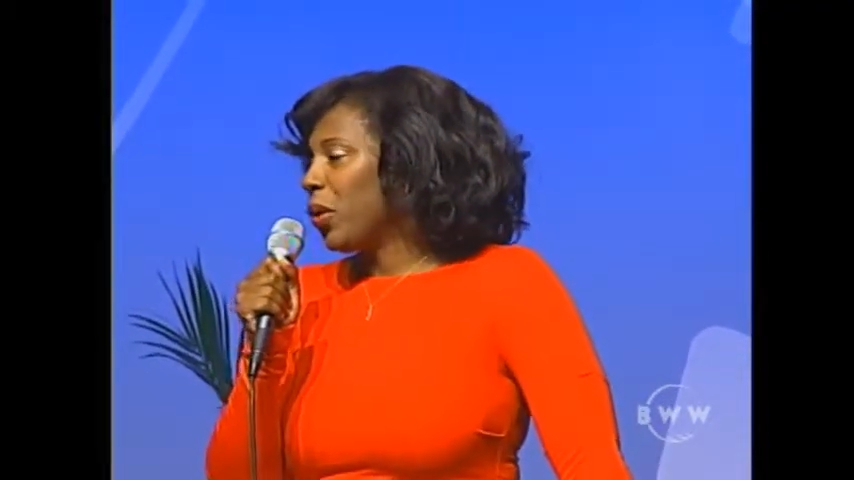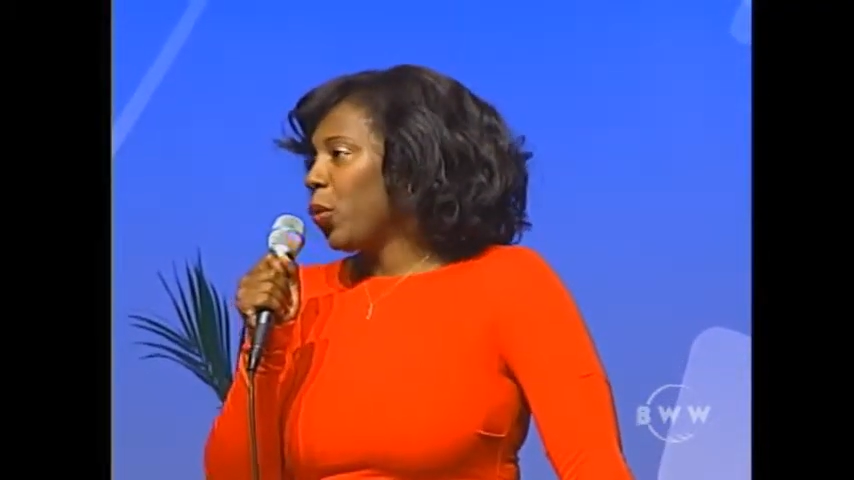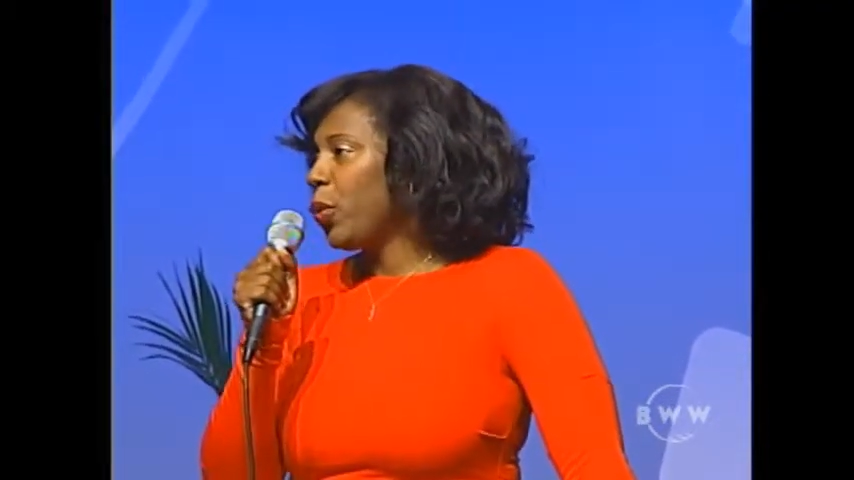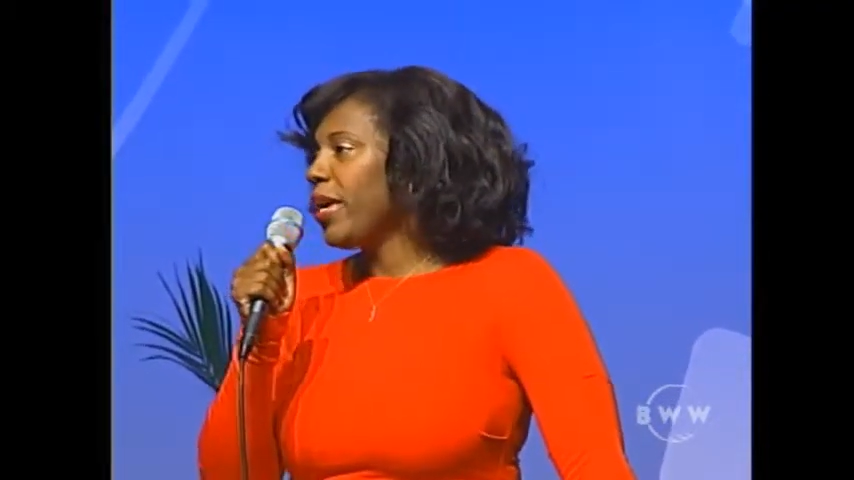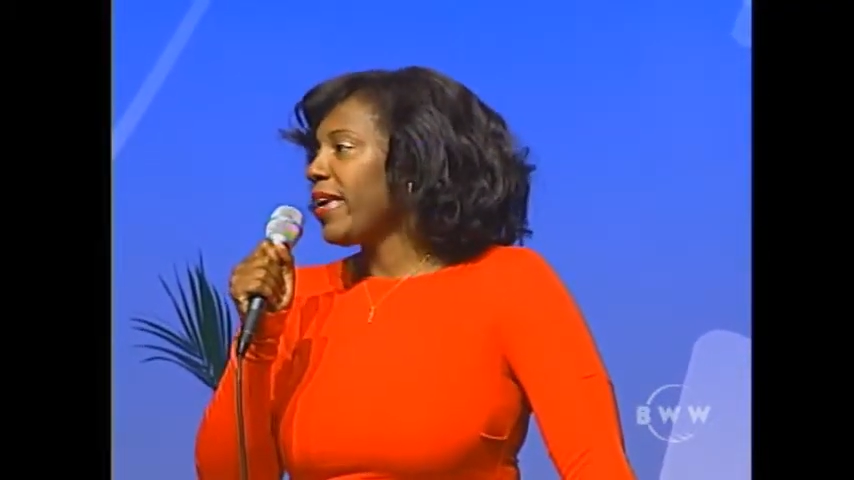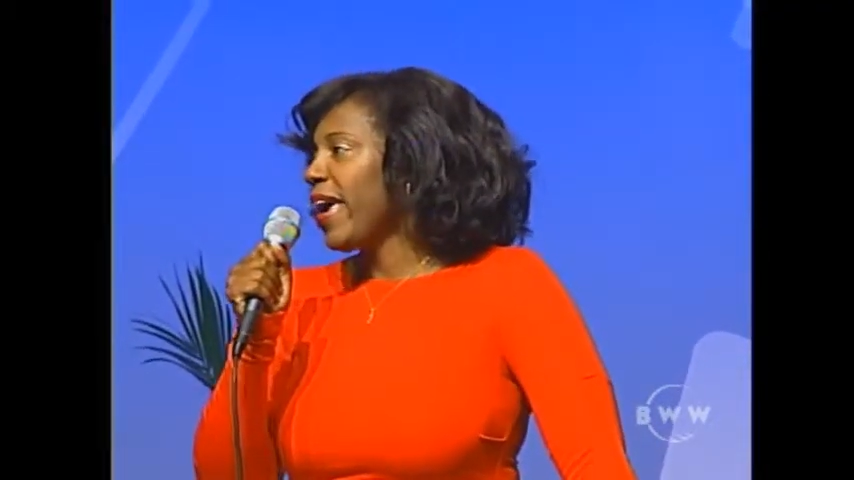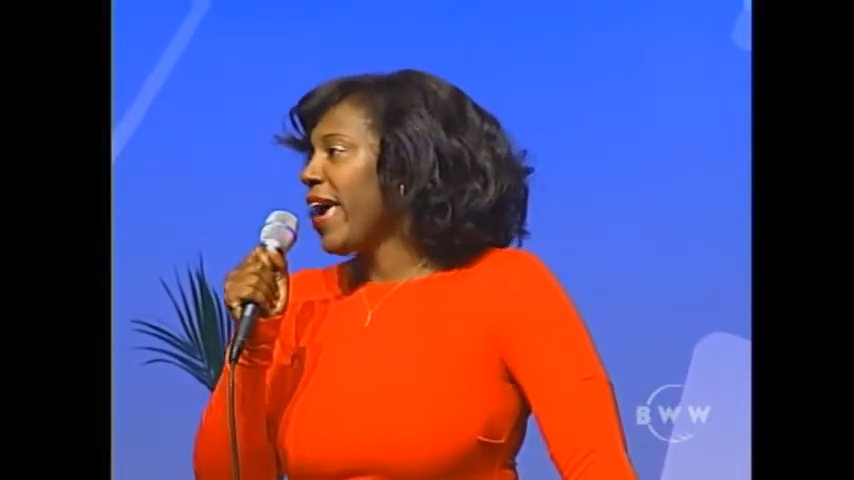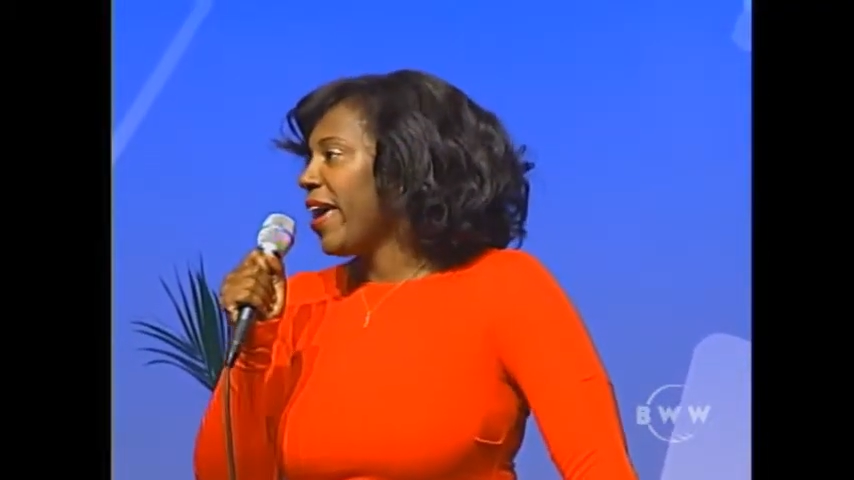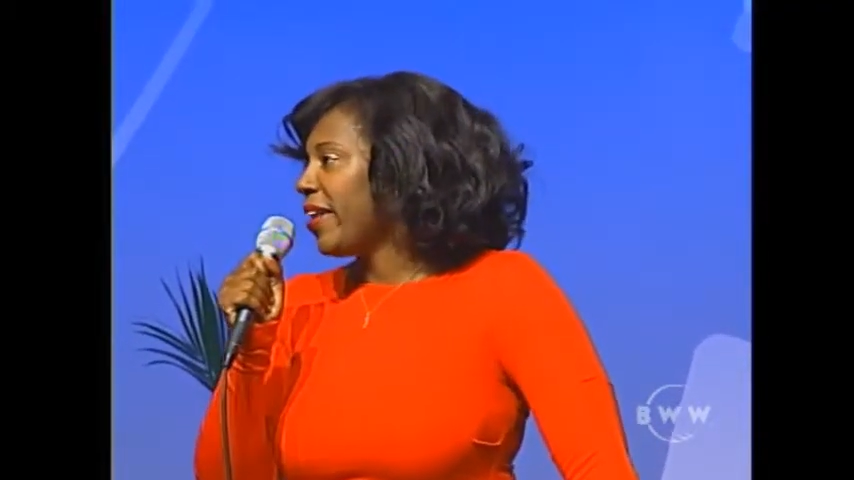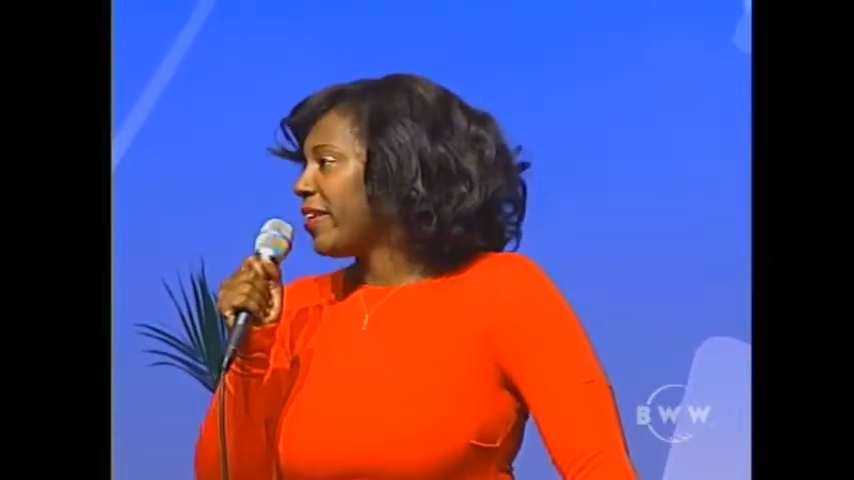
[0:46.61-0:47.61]
we
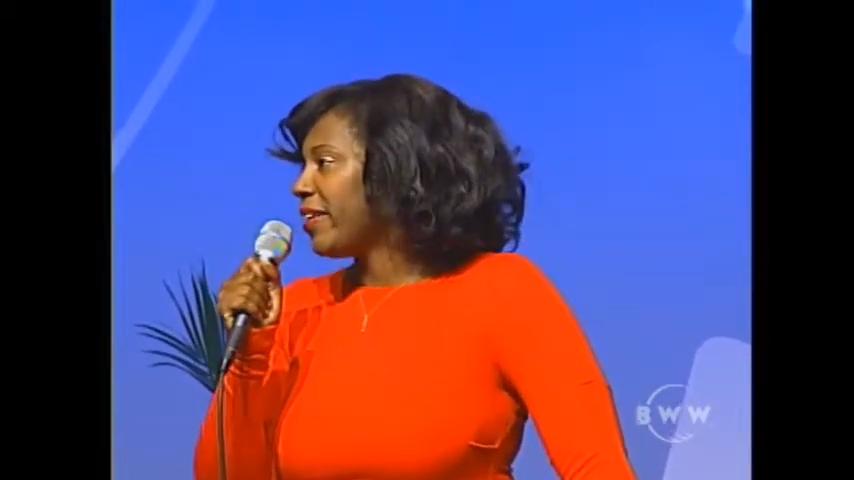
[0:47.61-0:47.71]
can,